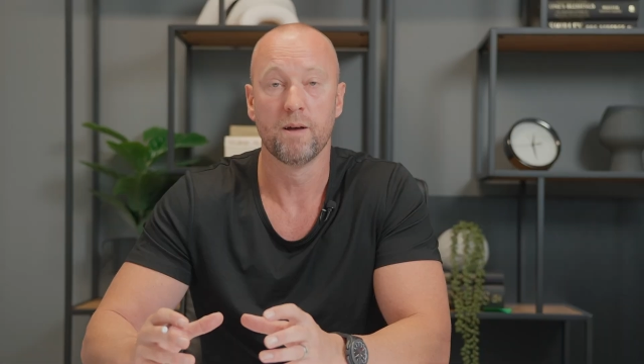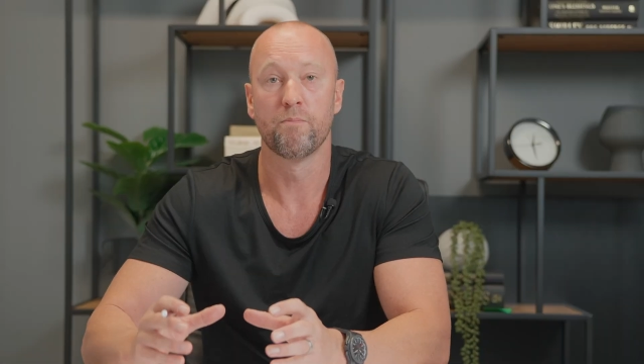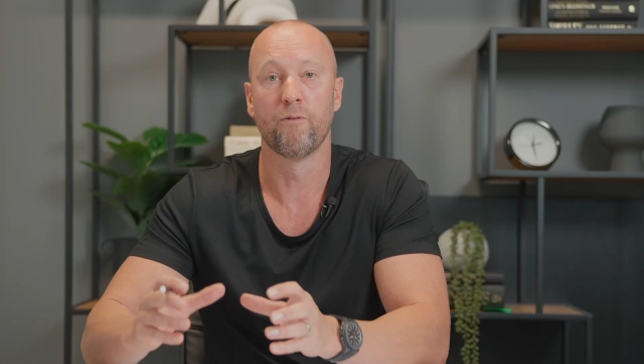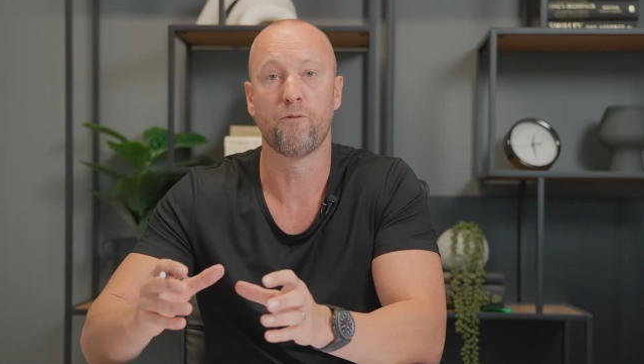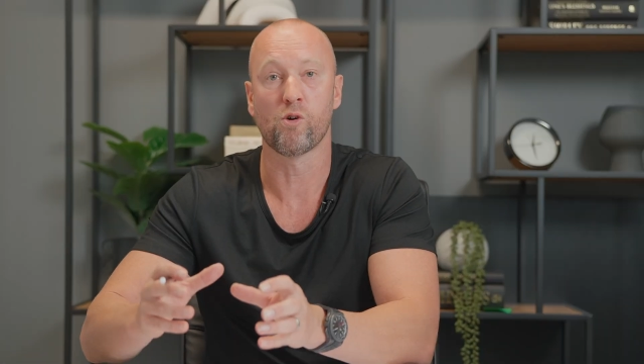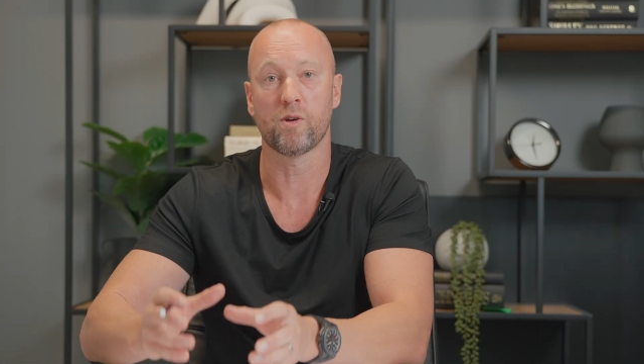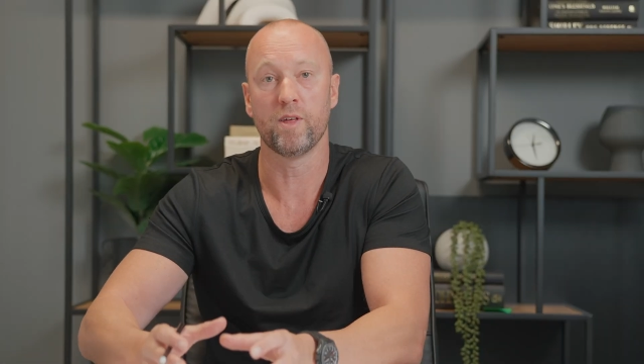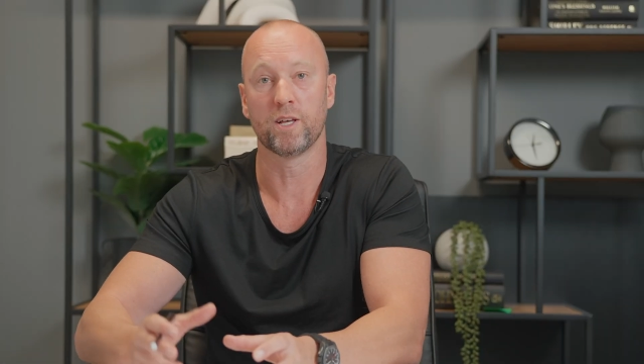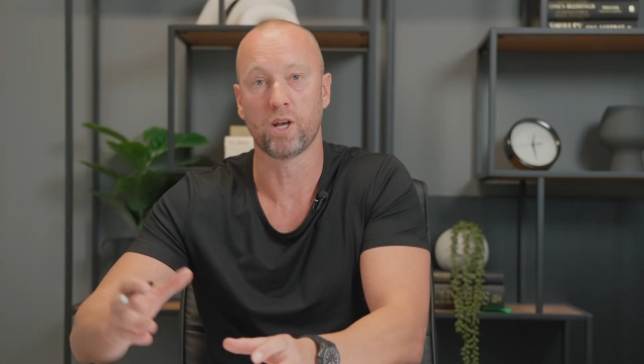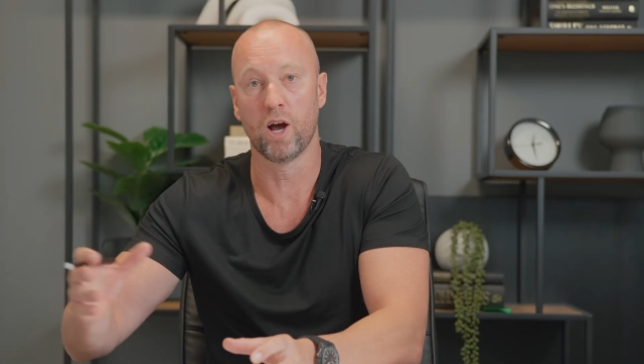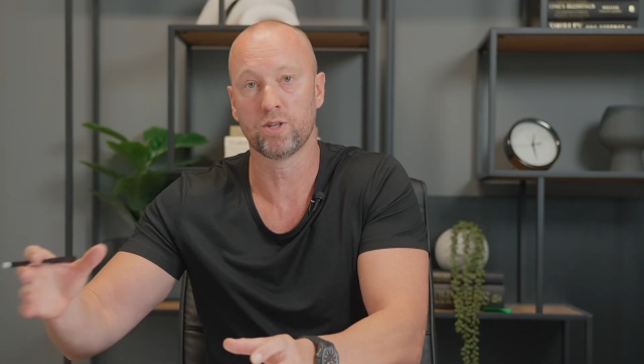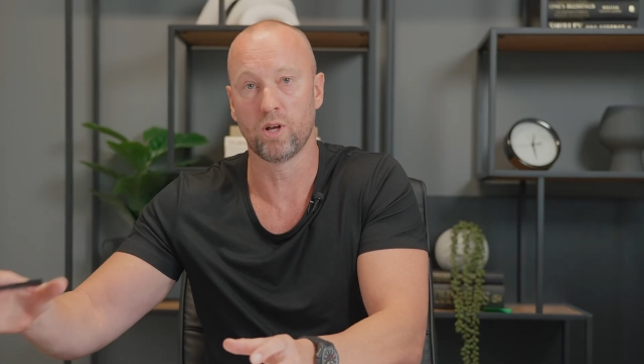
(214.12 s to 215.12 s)
before he then
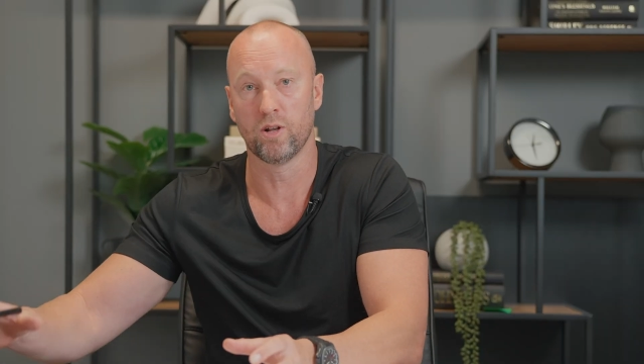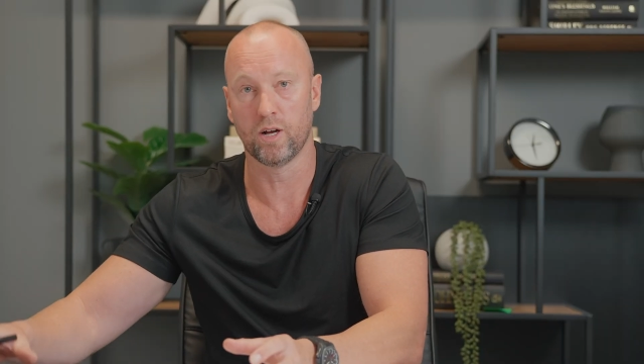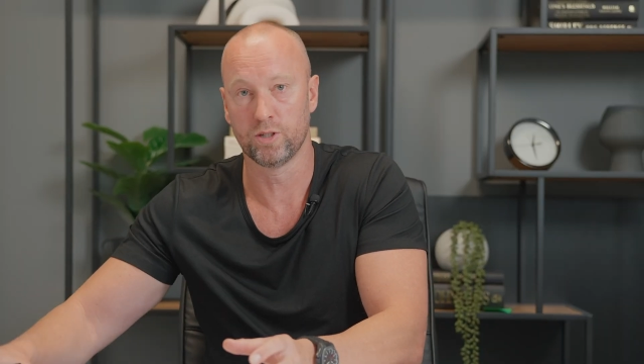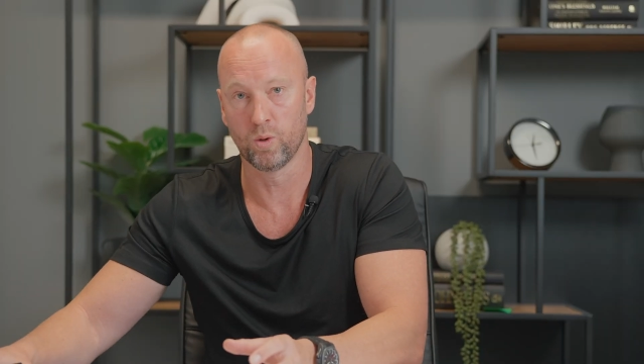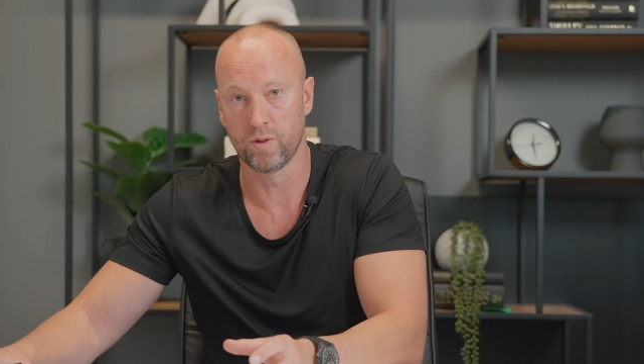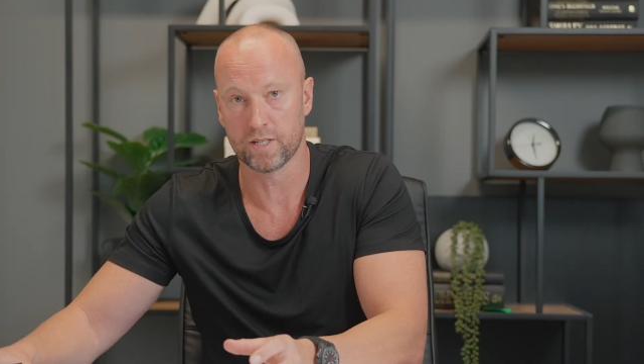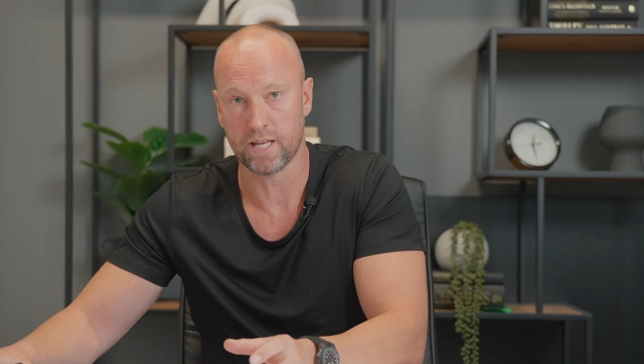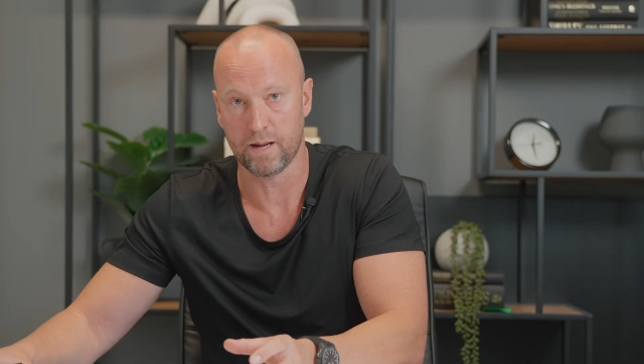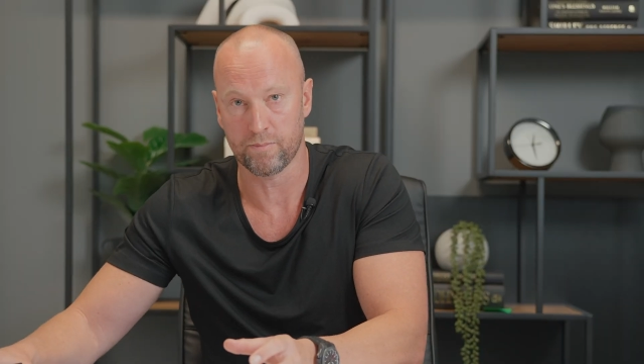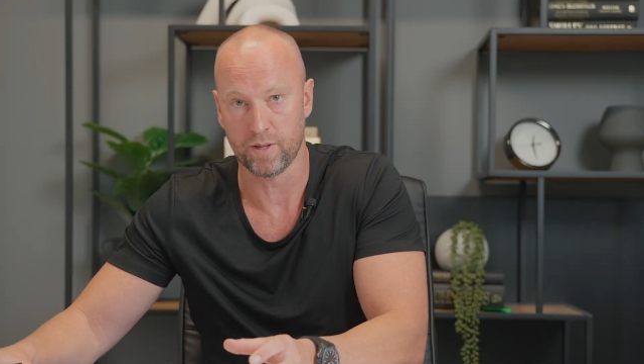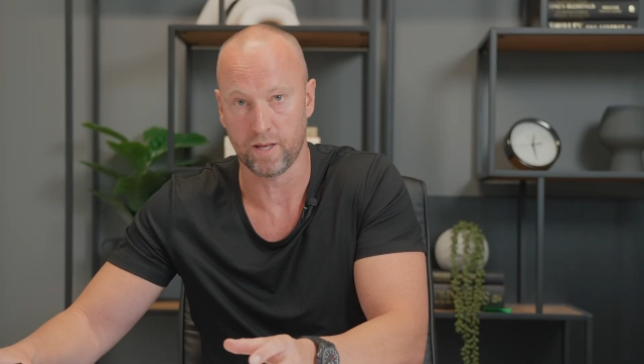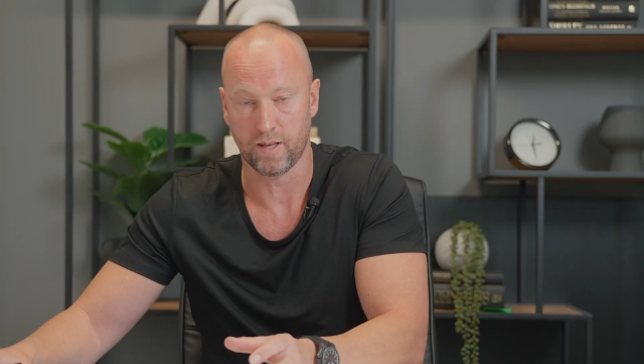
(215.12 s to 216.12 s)
goes on and do it the
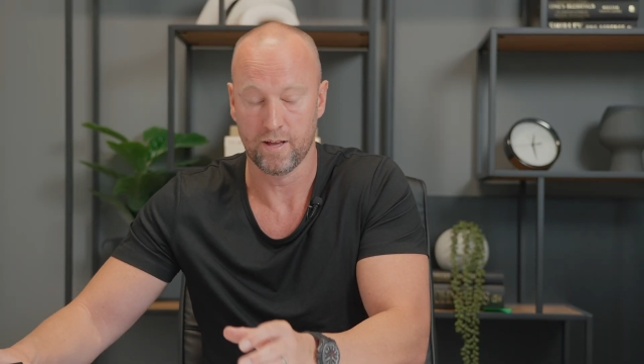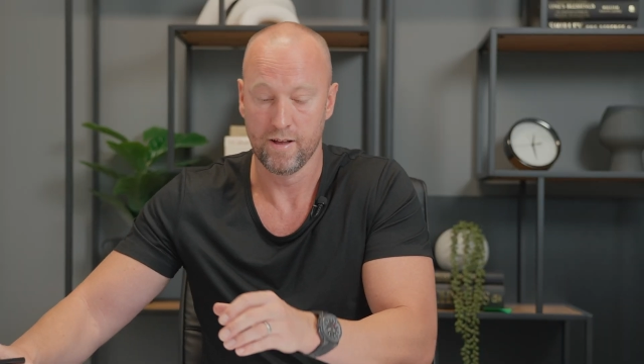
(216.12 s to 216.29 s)
same thing.